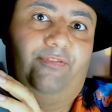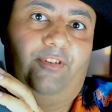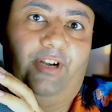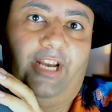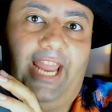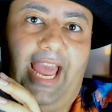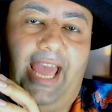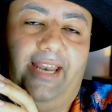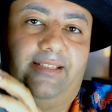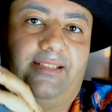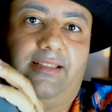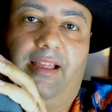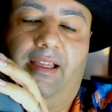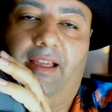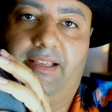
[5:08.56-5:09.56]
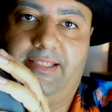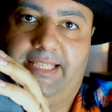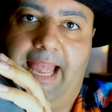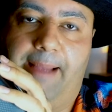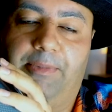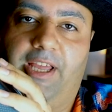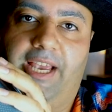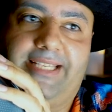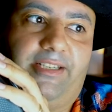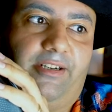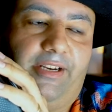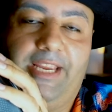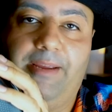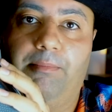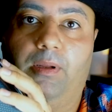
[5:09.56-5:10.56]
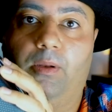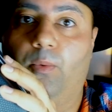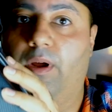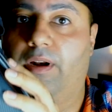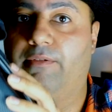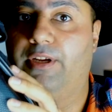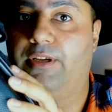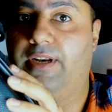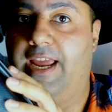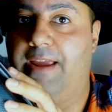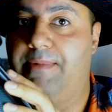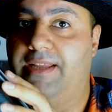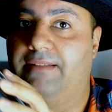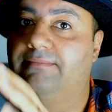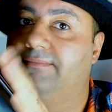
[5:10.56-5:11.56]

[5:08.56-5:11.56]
forget a stabilizer, gimbal, whatever you name it.